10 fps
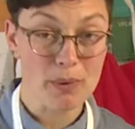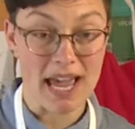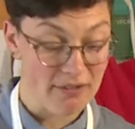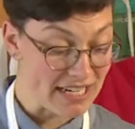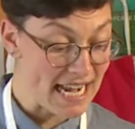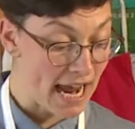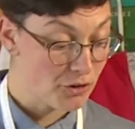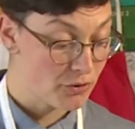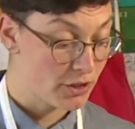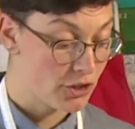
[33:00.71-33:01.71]
we have a
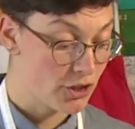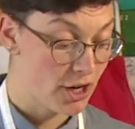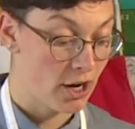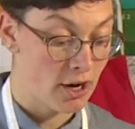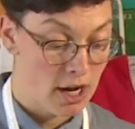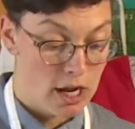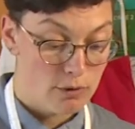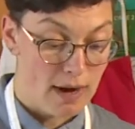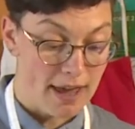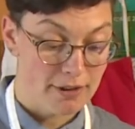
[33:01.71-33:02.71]
natural sugar
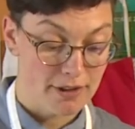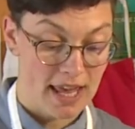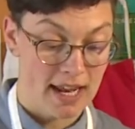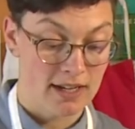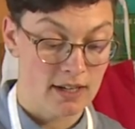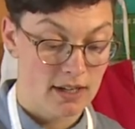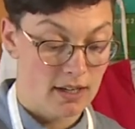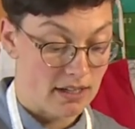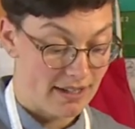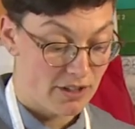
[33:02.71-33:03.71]
rather than
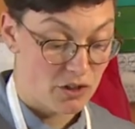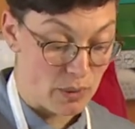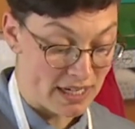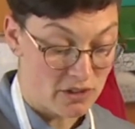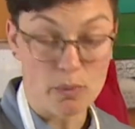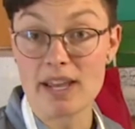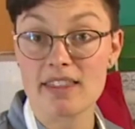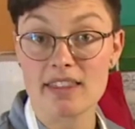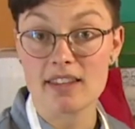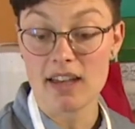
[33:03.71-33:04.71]
sweetened with
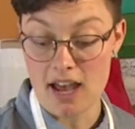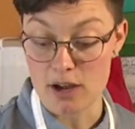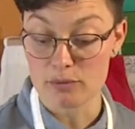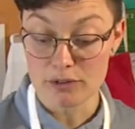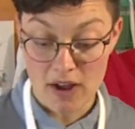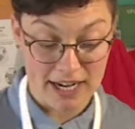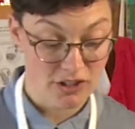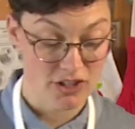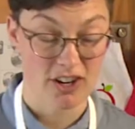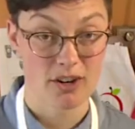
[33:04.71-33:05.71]
refined
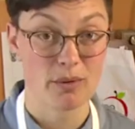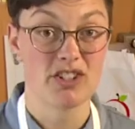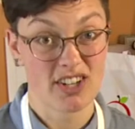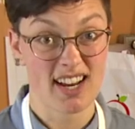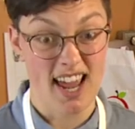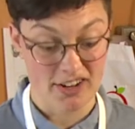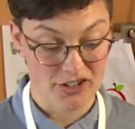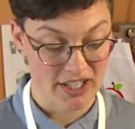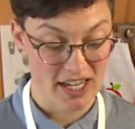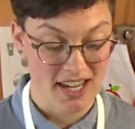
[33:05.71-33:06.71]
sugar, which can
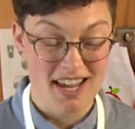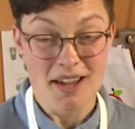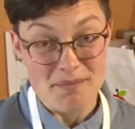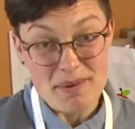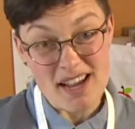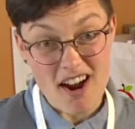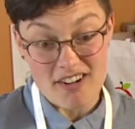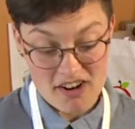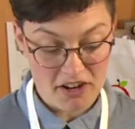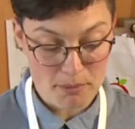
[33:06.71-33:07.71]
actually be hard
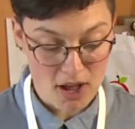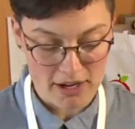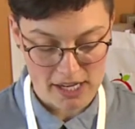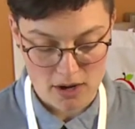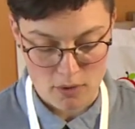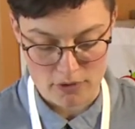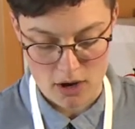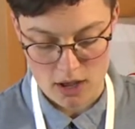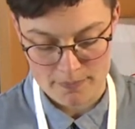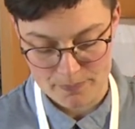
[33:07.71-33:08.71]
on our body
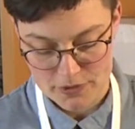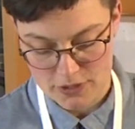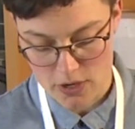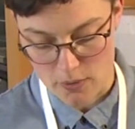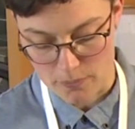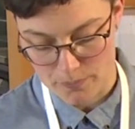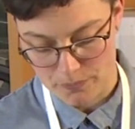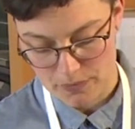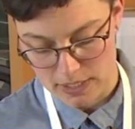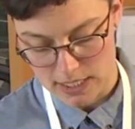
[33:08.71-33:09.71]
overall. So
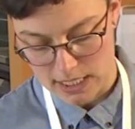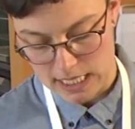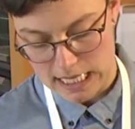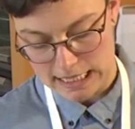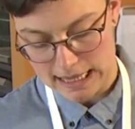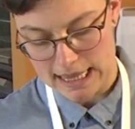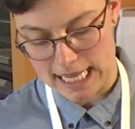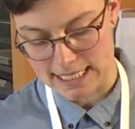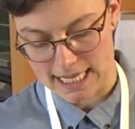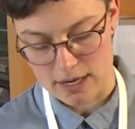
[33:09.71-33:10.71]

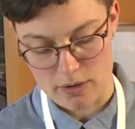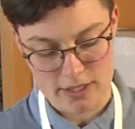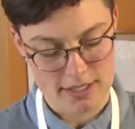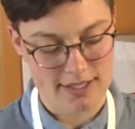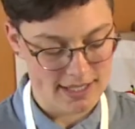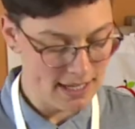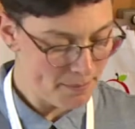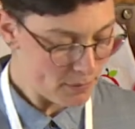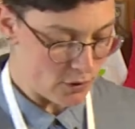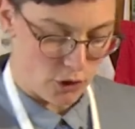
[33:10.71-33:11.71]
let's add
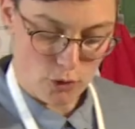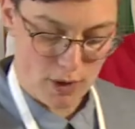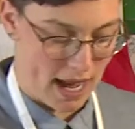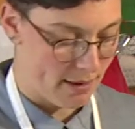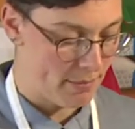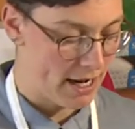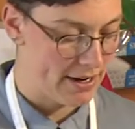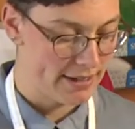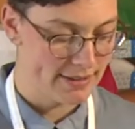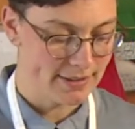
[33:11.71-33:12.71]
some
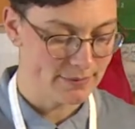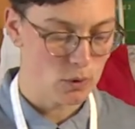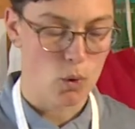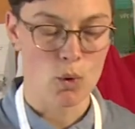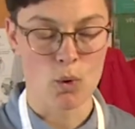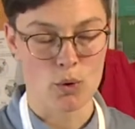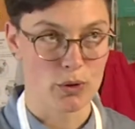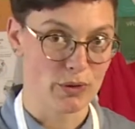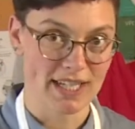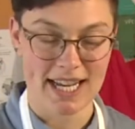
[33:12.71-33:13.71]
cranberries. Oh,
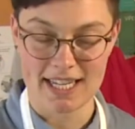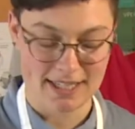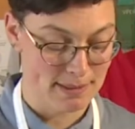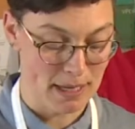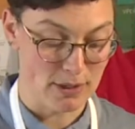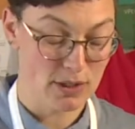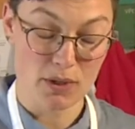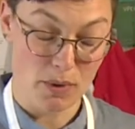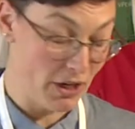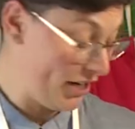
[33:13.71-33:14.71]
those smell
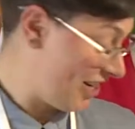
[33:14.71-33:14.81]
so good.